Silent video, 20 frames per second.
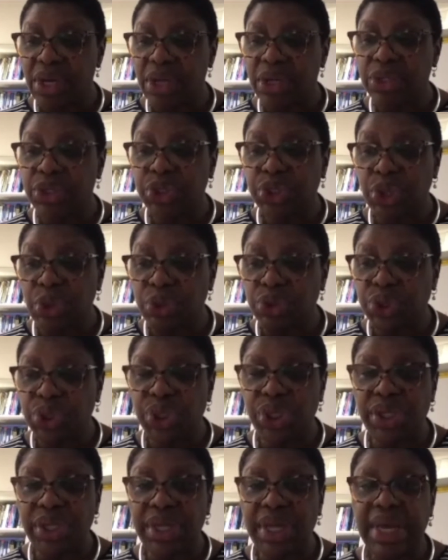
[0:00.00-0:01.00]

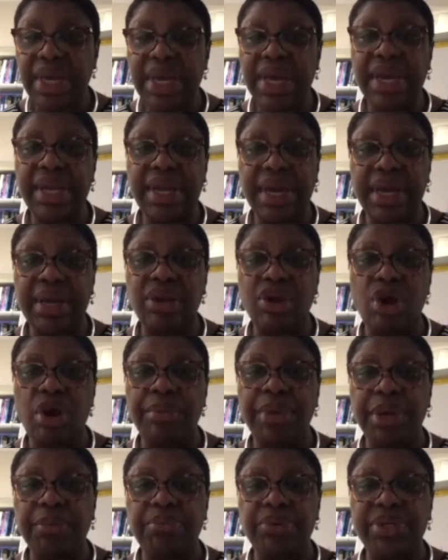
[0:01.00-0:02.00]
social and
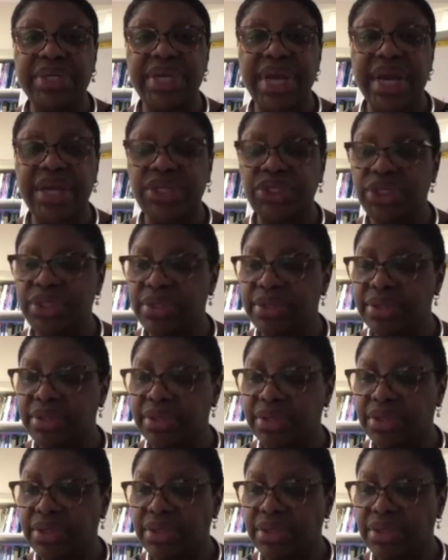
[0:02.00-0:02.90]
economic protections.